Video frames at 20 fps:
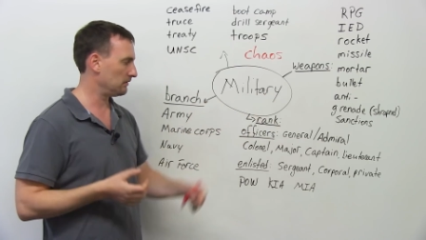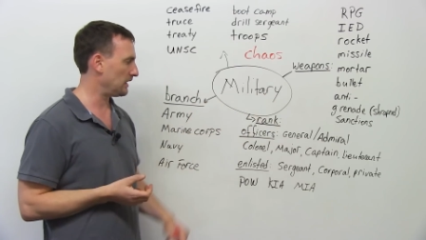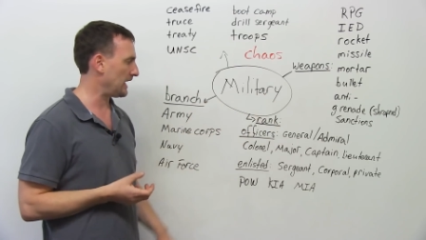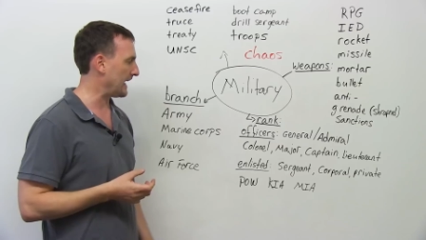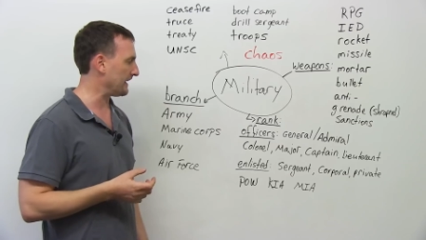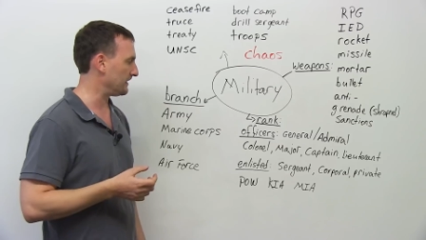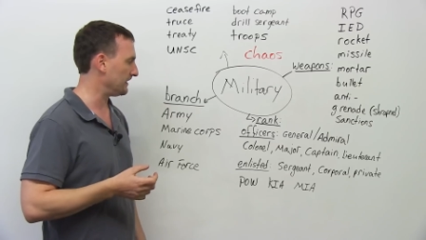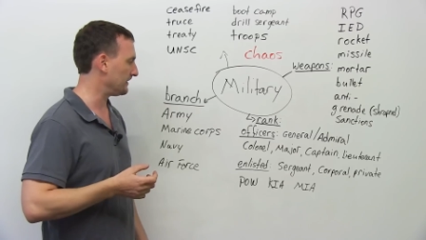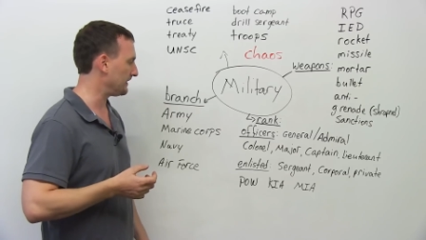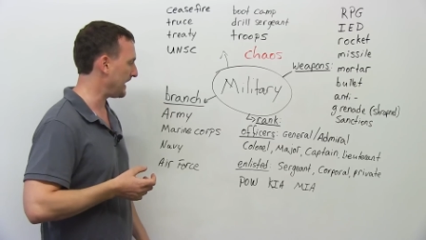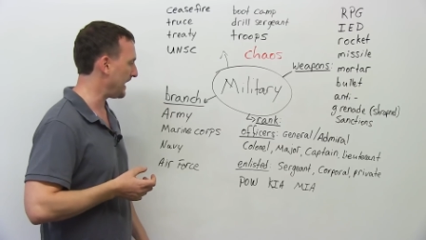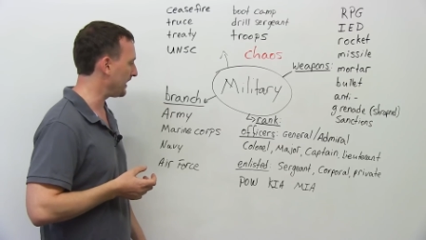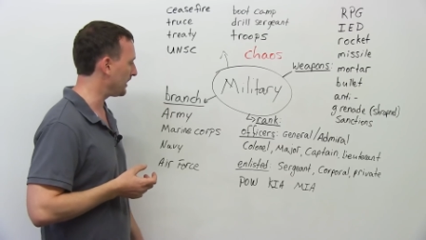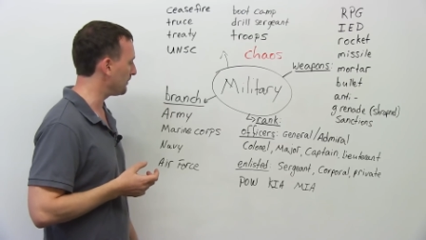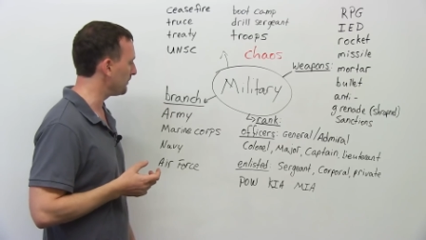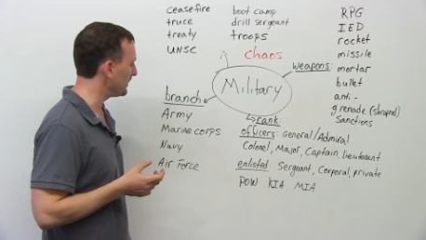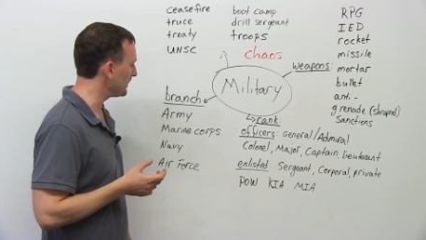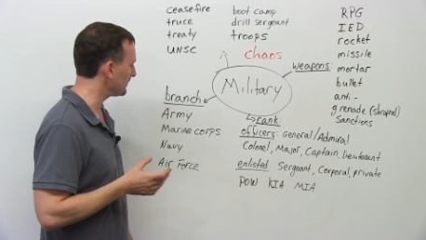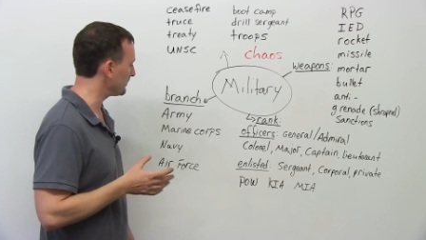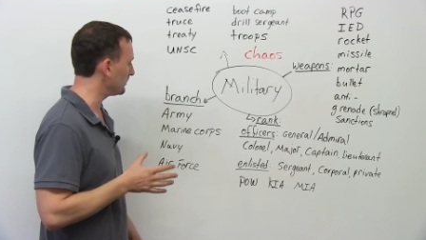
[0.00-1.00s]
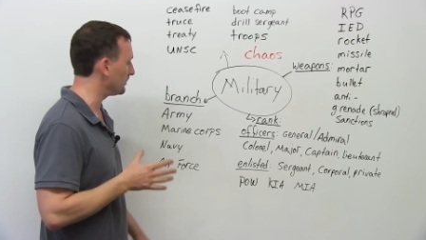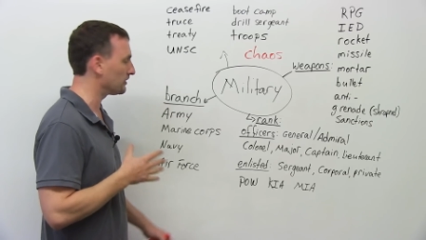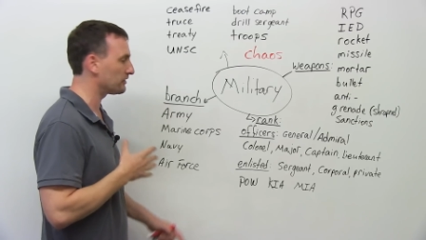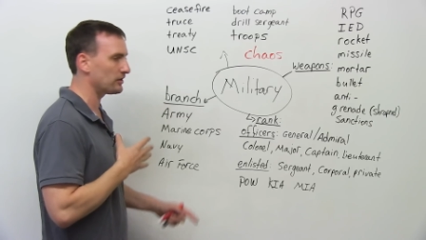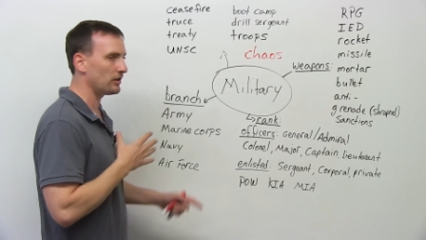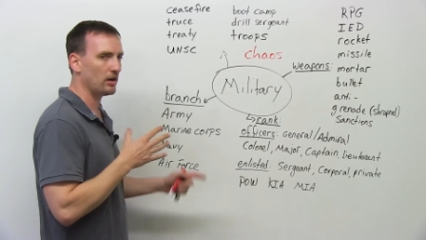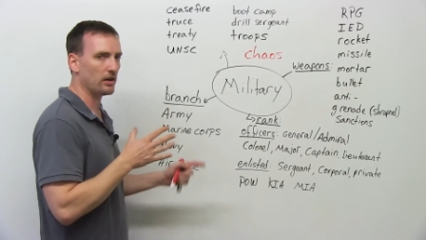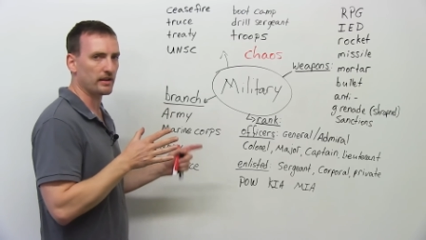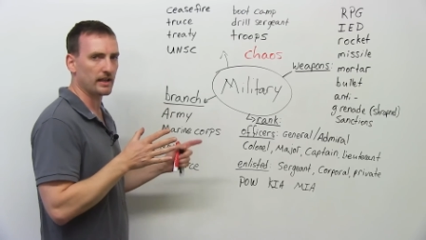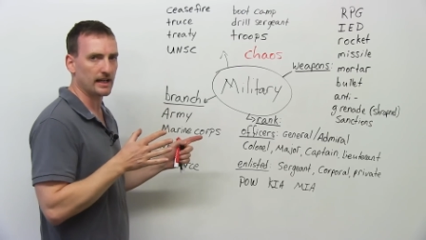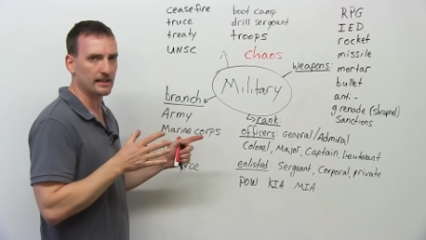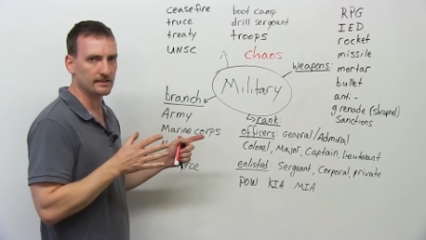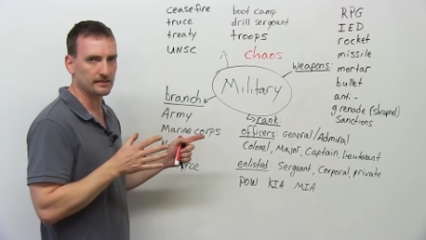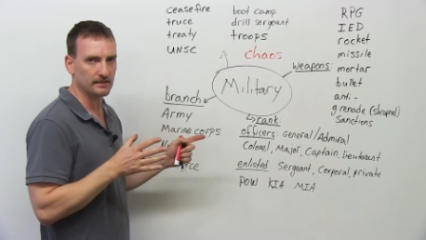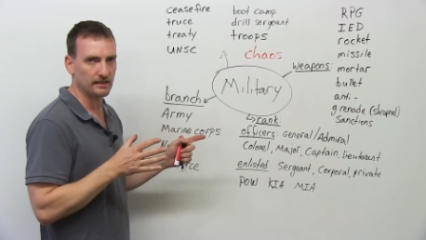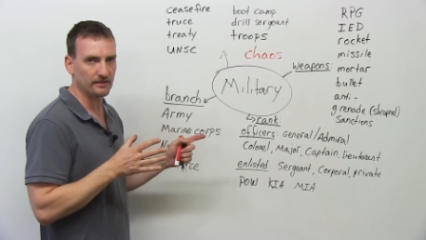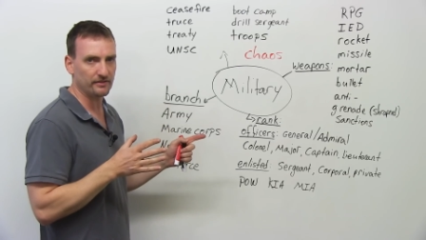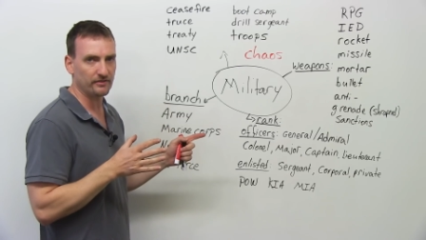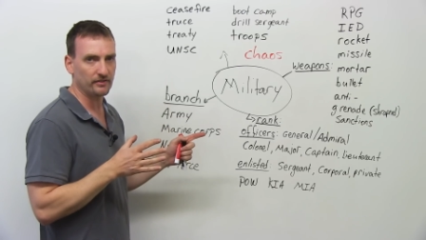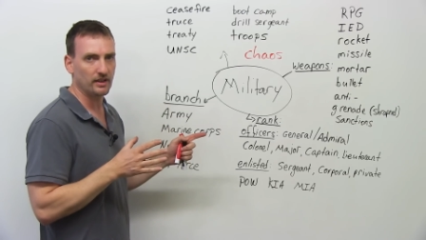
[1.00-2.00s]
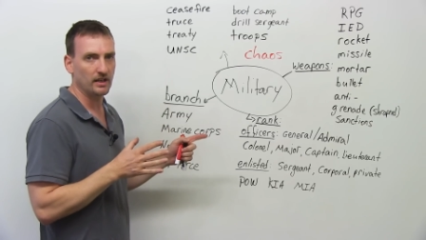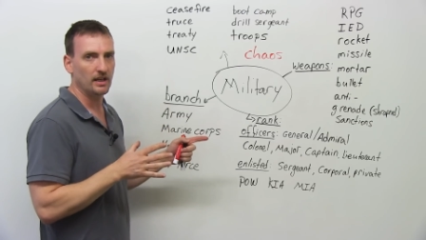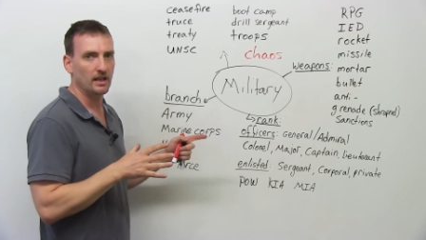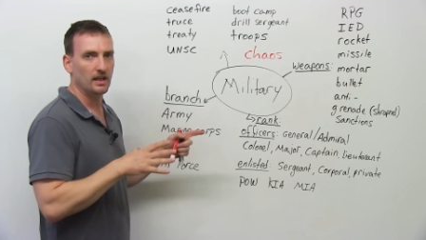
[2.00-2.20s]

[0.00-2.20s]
anti-tank missiles, all that stuff.